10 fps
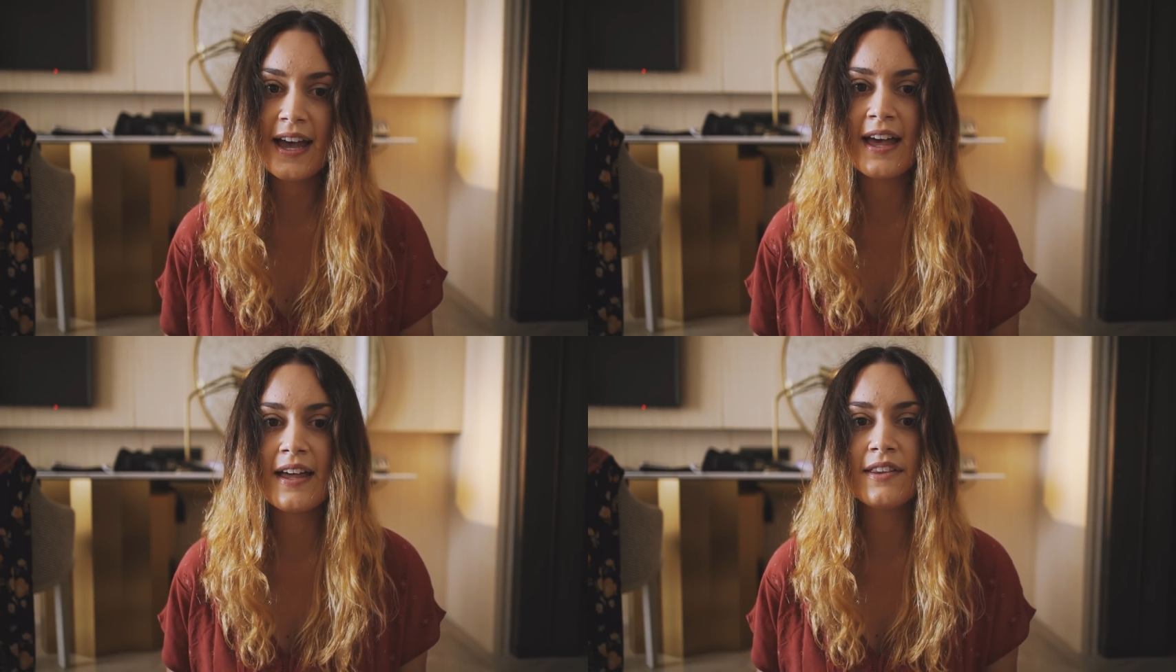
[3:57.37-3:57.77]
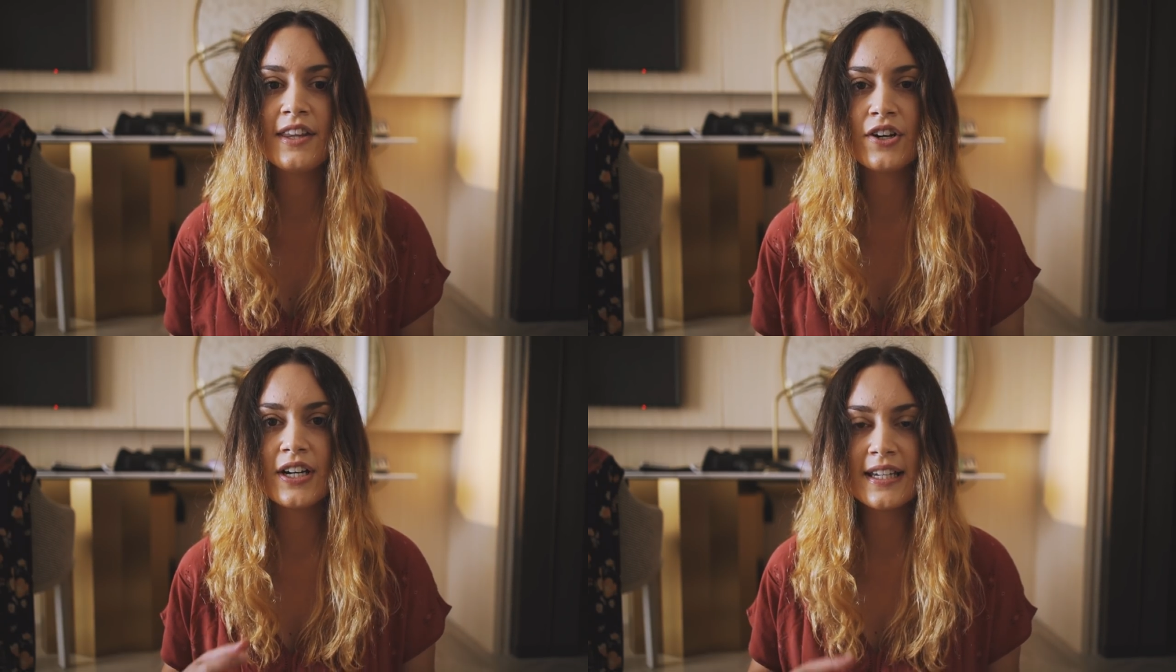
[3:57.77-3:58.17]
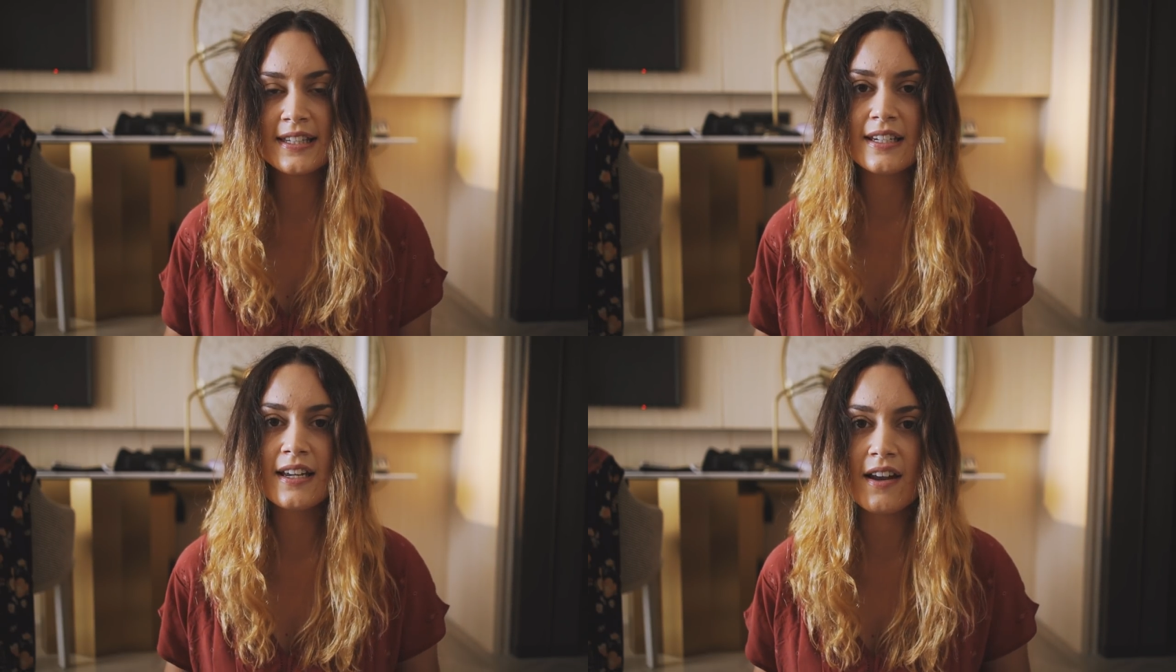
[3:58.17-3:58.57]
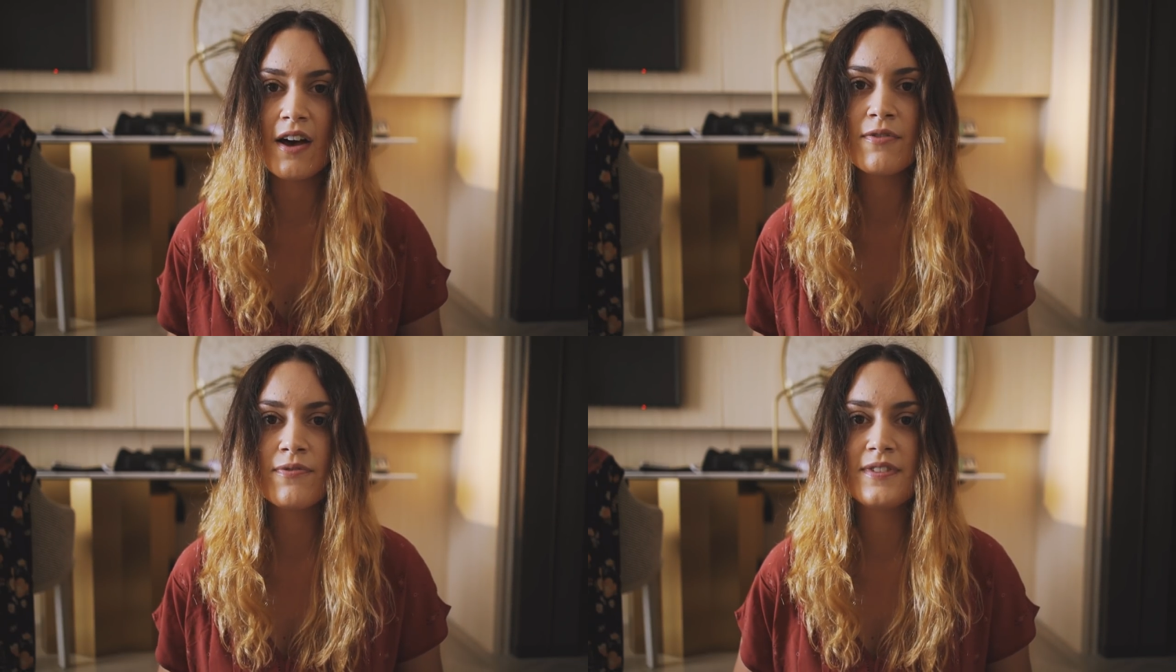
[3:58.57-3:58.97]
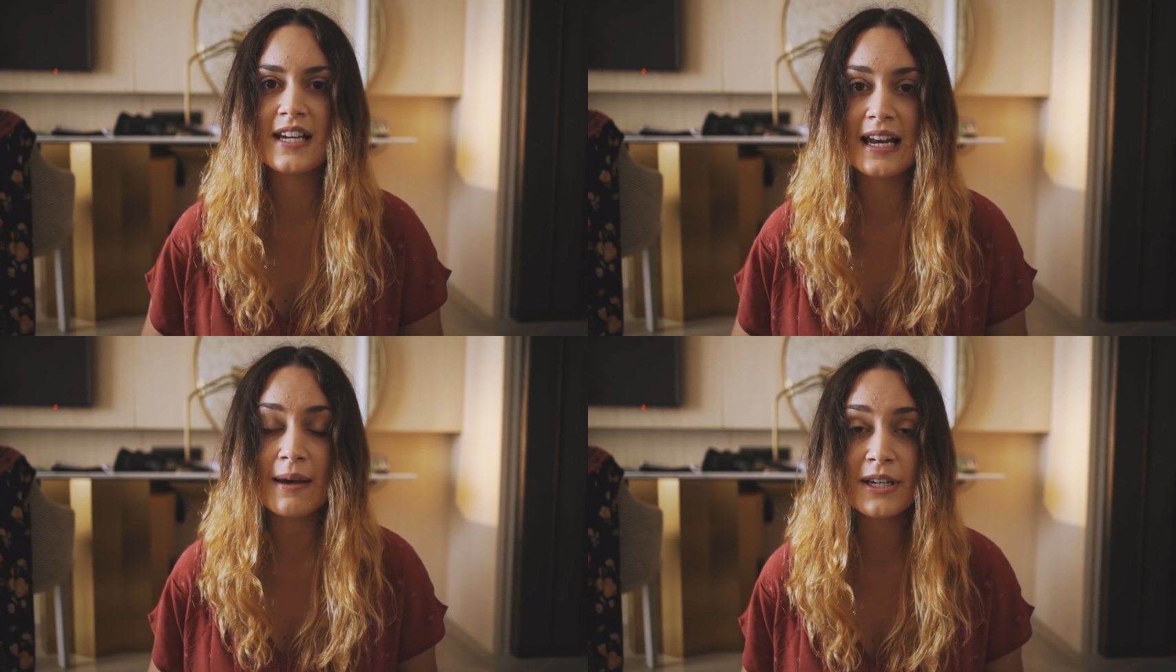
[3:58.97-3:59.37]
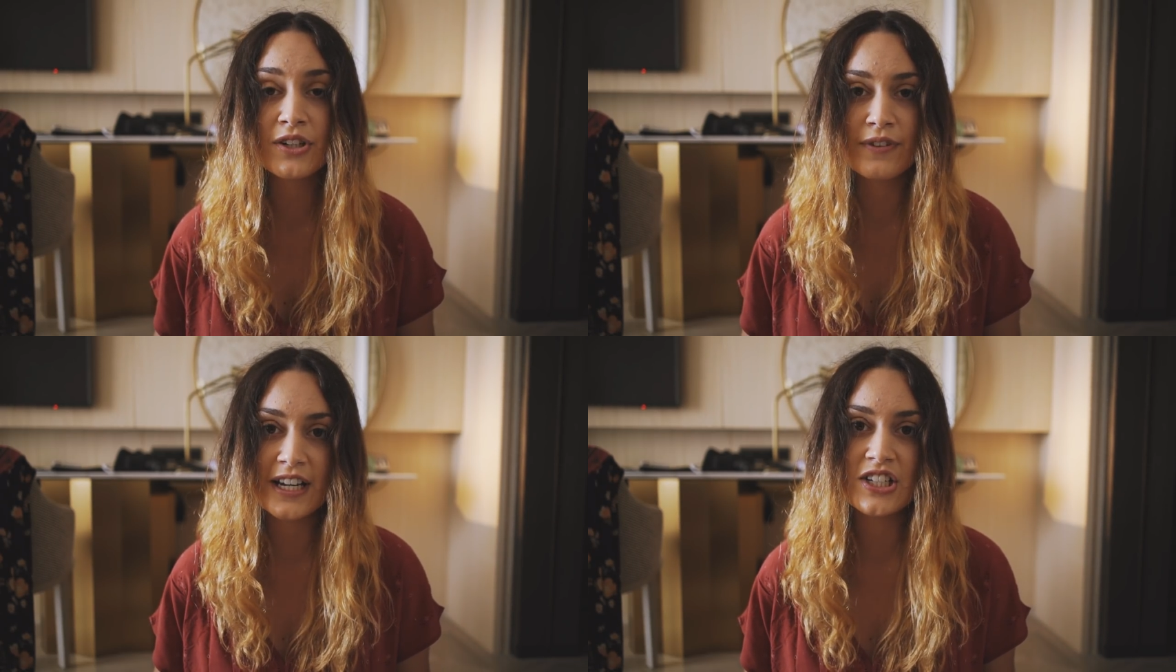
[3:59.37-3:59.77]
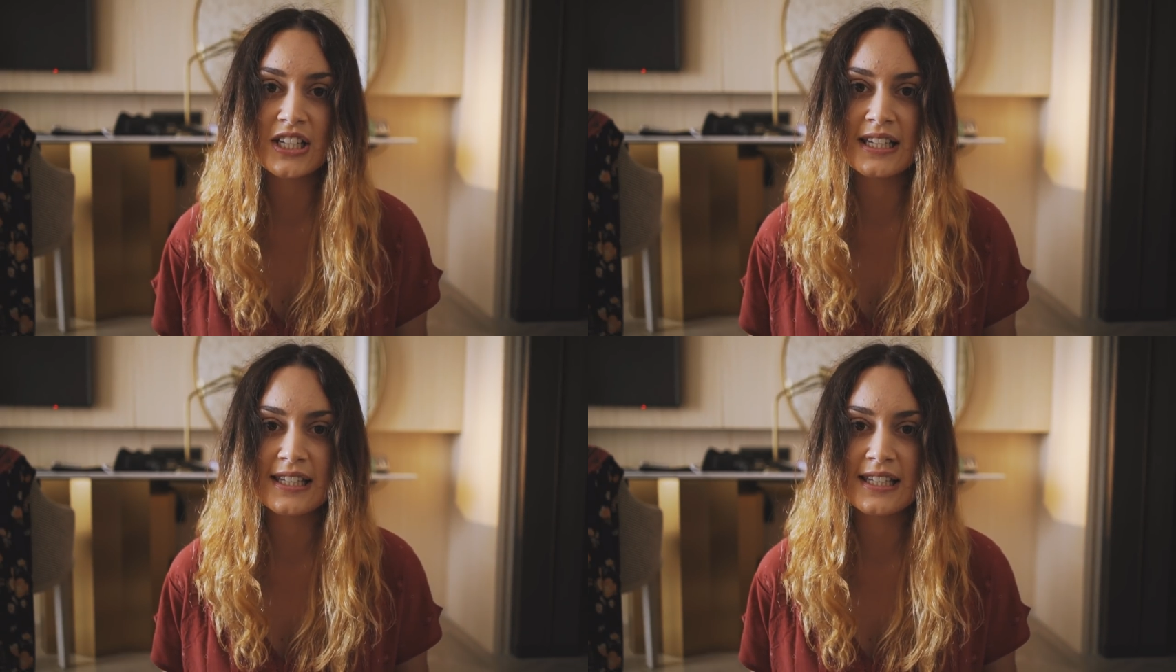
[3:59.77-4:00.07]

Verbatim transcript: and there isn't enough dynamic range in the